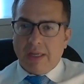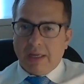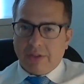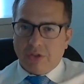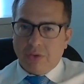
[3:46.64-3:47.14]
at
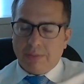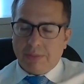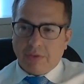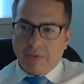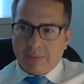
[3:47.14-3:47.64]
the 200
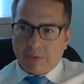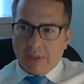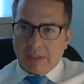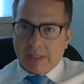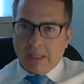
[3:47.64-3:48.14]
milligram
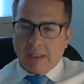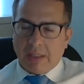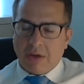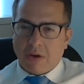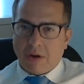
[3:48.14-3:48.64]
twice daily
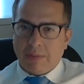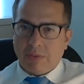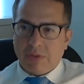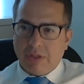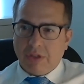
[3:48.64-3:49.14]
arm,
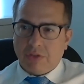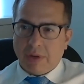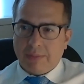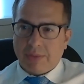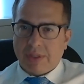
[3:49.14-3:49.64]
there's nearly
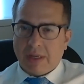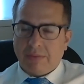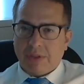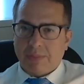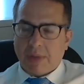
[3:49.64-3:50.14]
20%
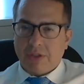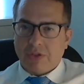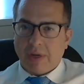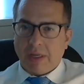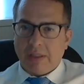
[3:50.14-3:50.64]
response
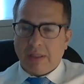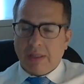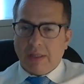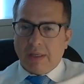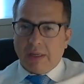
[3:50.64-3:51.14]
rate
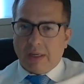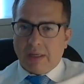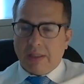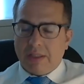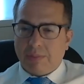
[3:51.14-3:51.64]

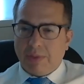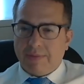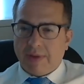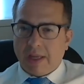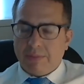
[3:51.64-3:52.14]
in spleen
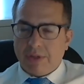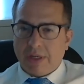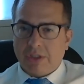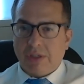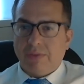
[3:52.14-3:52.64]
volume
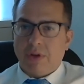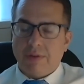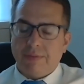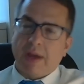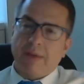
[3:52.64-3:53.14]
reduction of
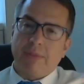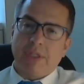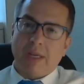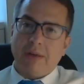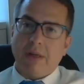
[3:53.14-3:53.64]
35%
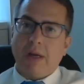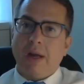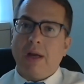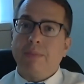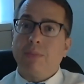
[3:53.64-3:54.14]

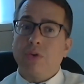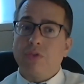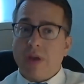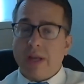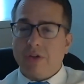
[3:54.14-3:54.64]
um, or
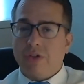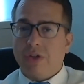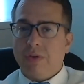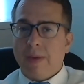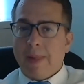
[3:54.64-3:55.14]
greater.
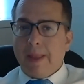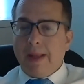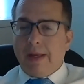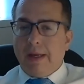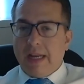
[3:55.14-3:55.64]
So
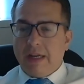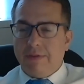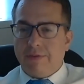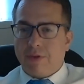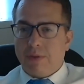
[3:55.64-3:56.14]
again,
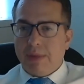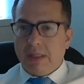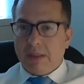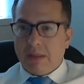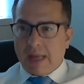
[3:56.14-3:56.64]
confirming
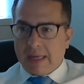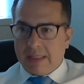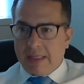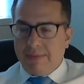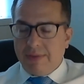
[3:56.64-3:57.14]
the
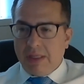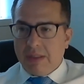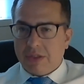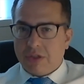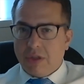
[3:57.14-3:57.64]
activity in
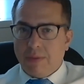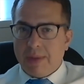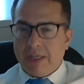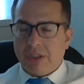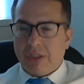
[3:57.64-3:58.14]
this low
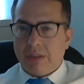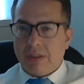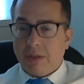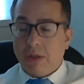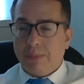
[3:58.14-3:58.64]
patient,
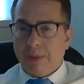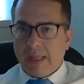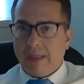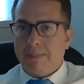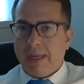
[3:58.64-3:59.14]
low
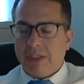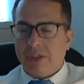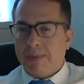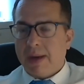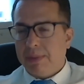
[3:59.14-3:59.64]
platelet patient
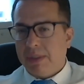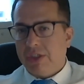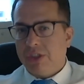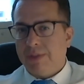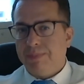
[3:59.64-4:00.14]

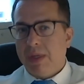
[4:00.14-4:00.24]
population,